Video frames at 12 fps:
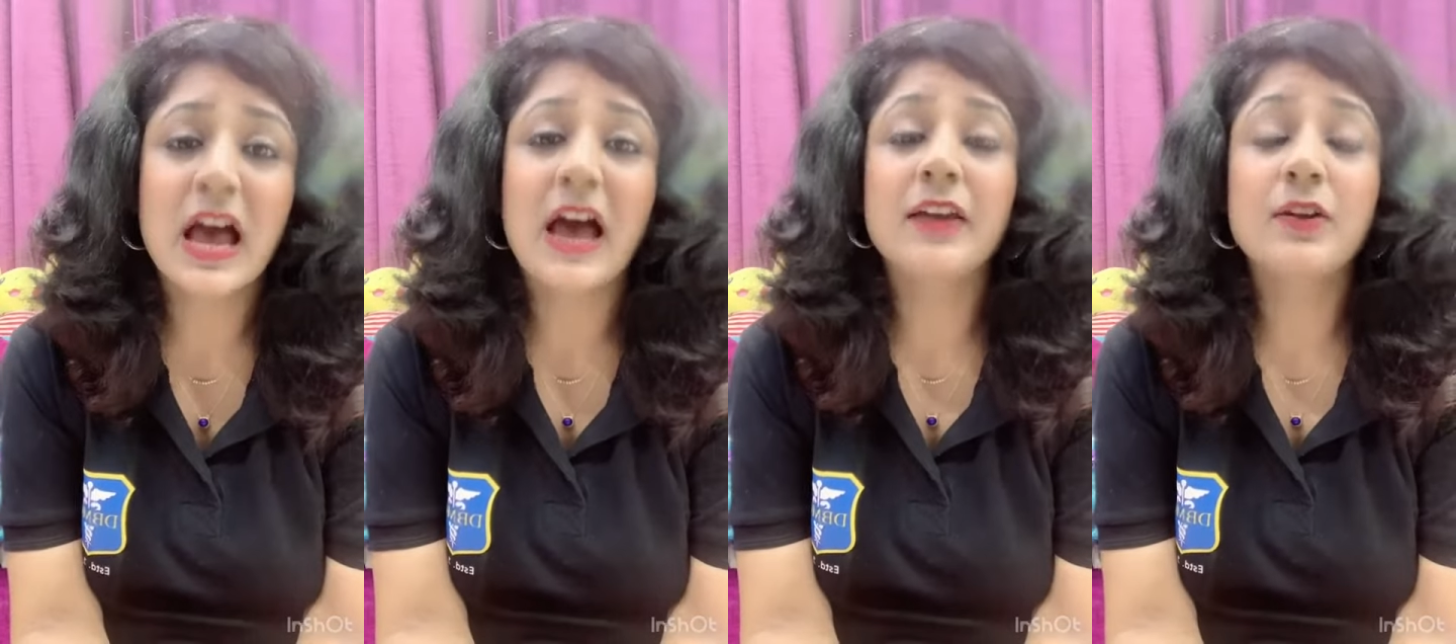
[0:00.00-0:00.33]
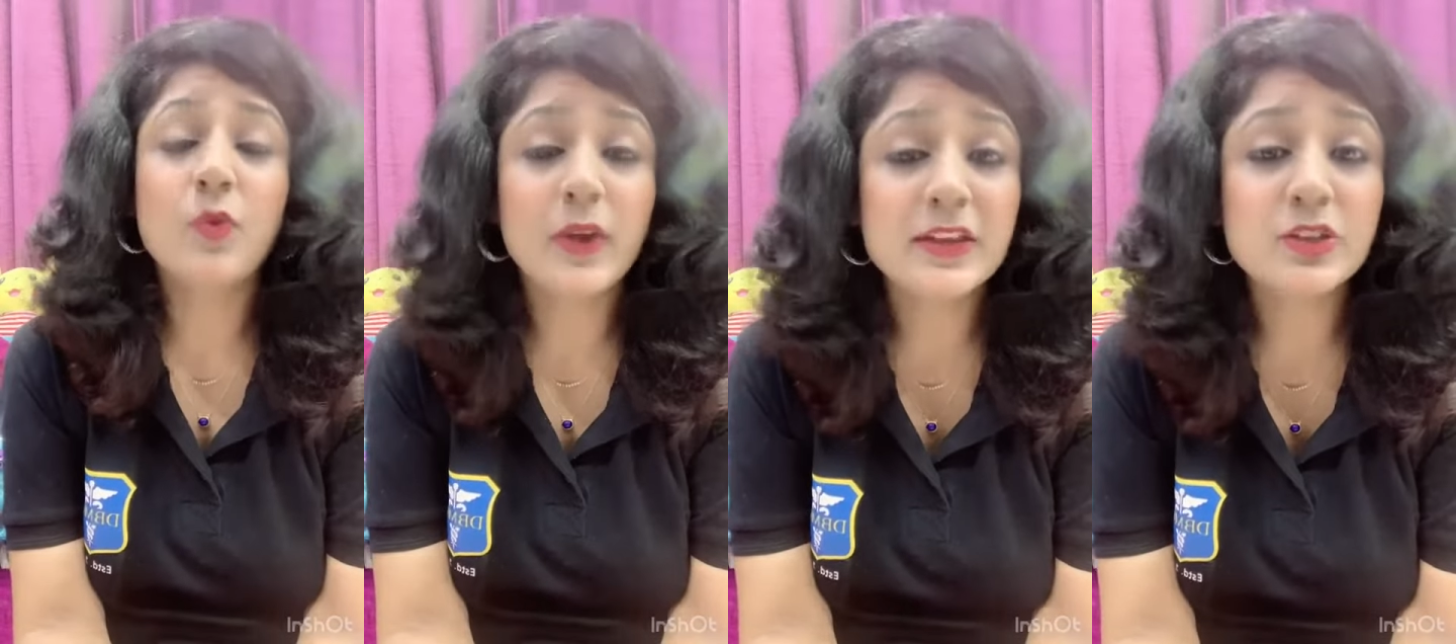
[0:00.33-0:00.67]
are
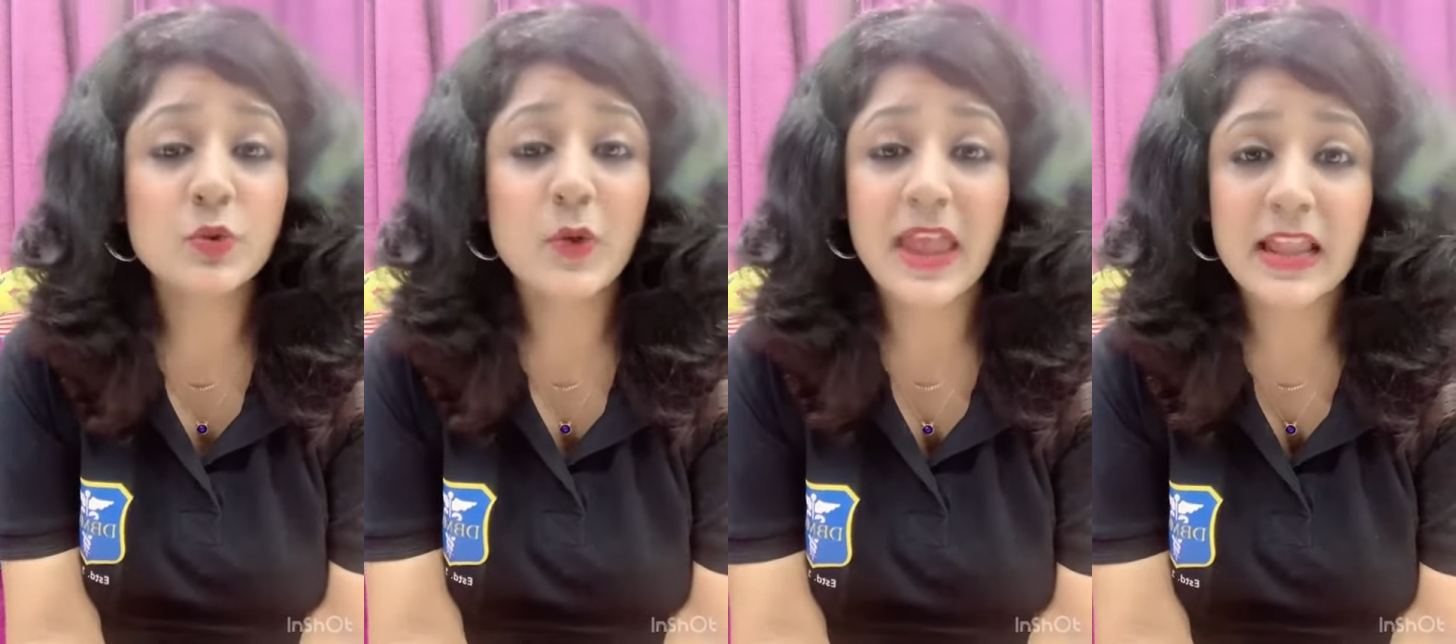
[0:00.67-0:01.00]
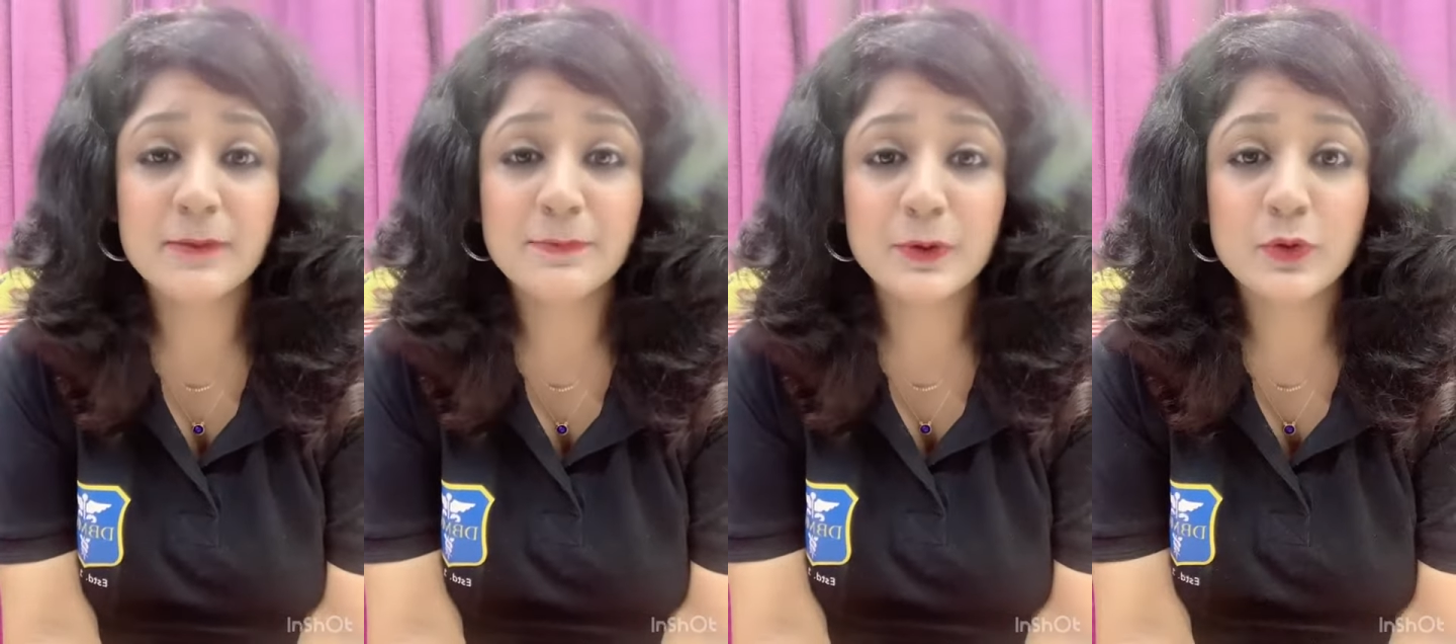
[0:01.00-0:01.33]
going to
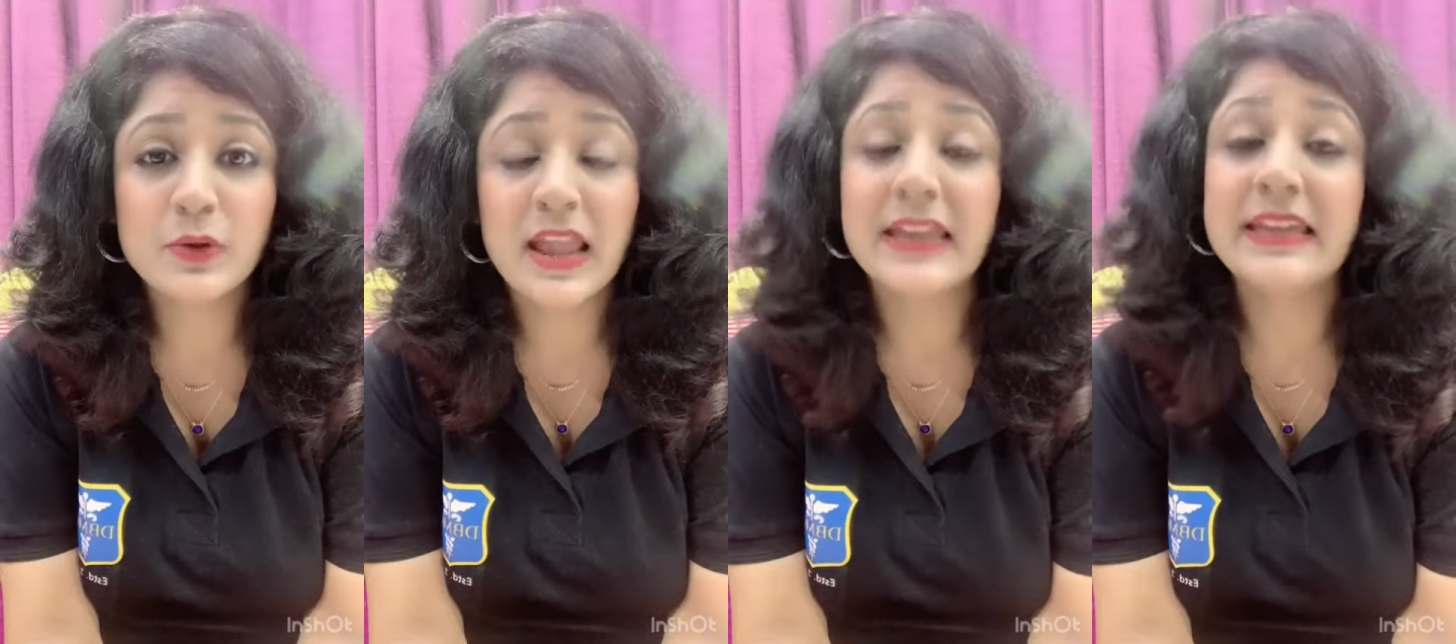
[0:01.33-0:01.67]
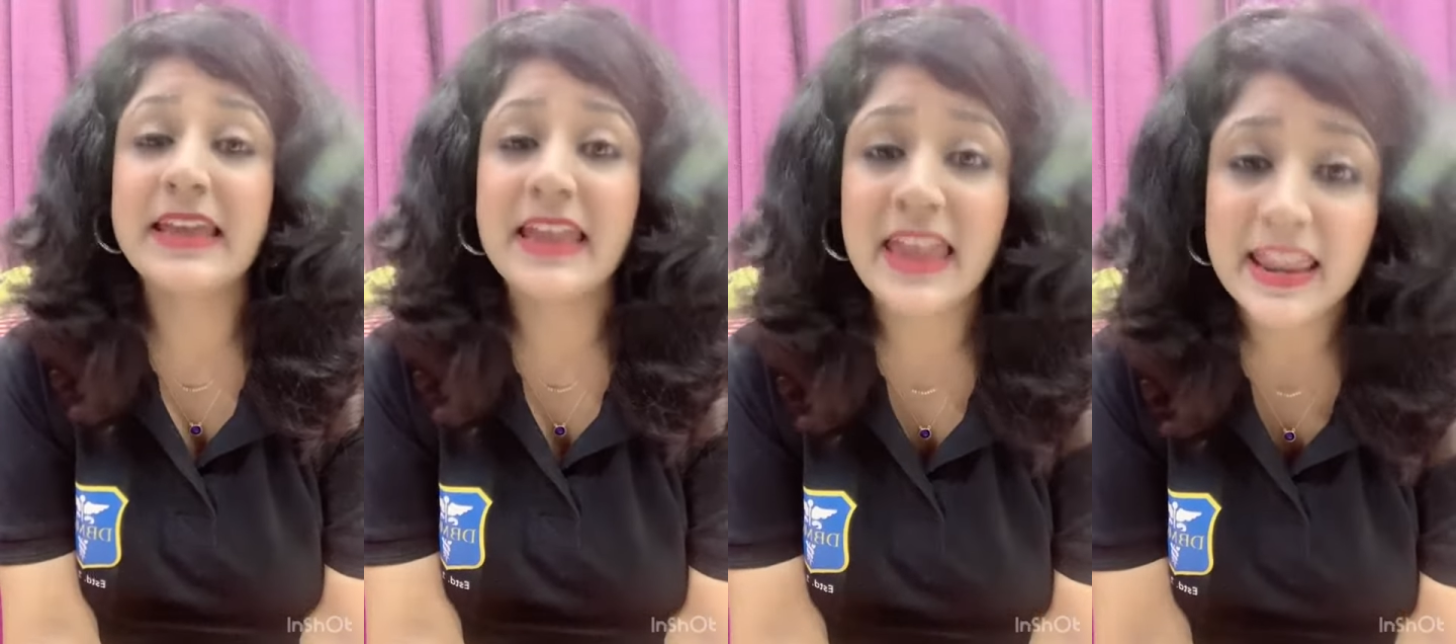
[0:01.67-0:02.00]
help you like
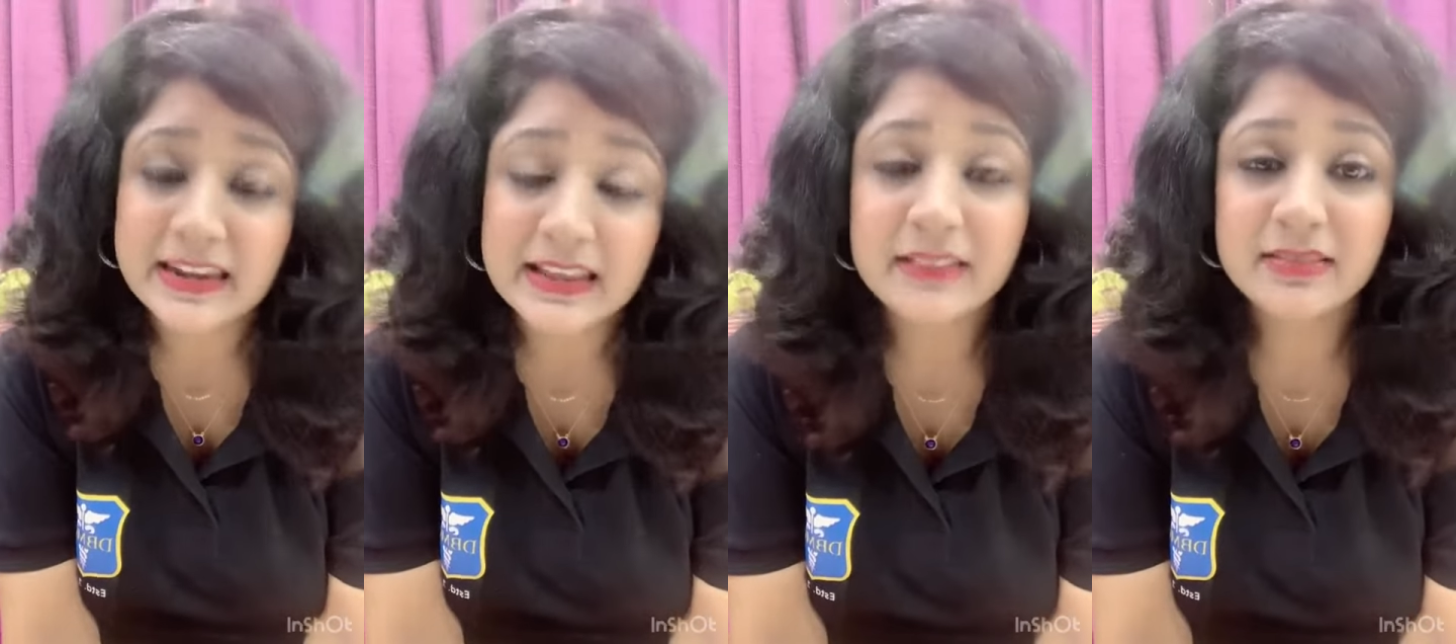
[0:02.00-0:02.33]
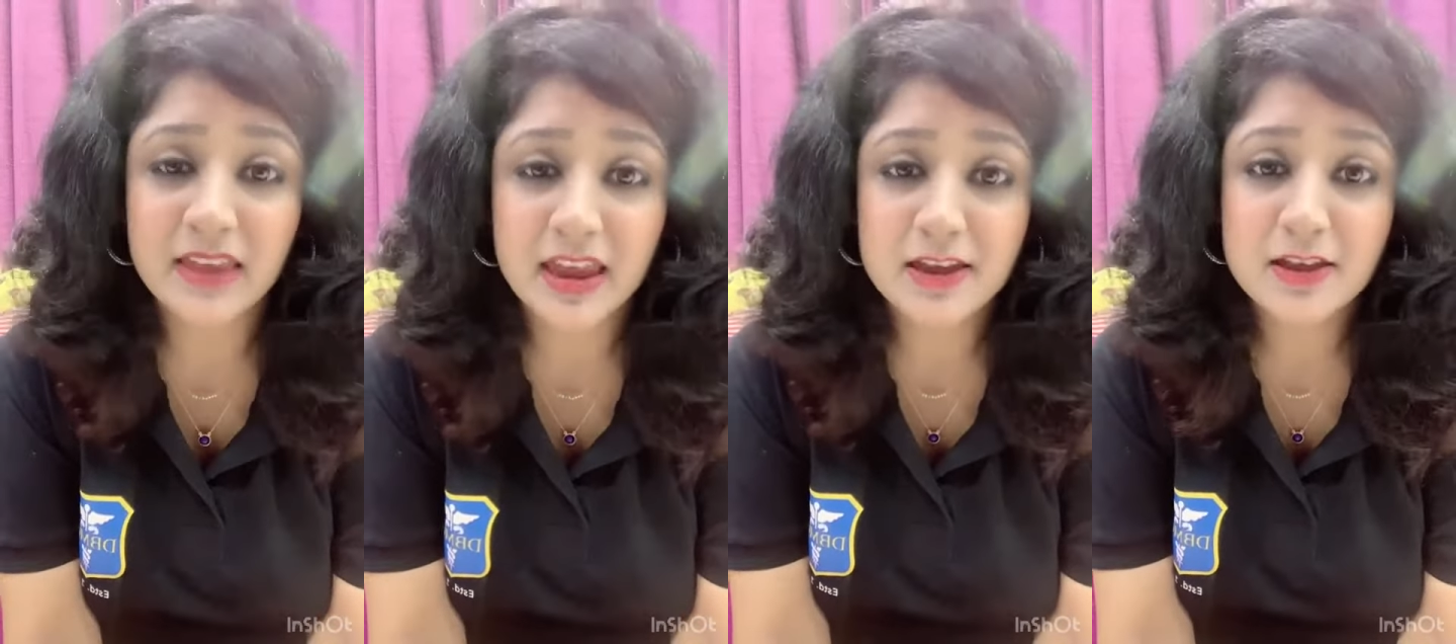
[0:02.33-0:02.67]

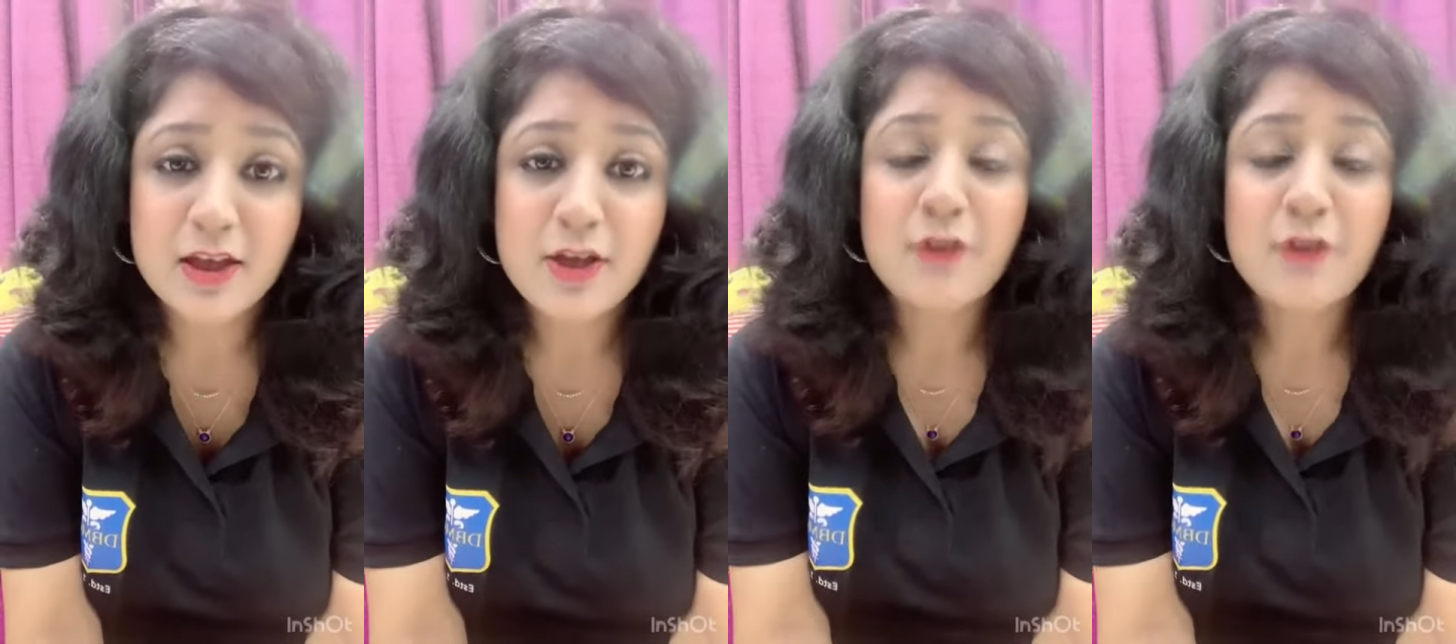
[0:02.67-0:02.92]
anything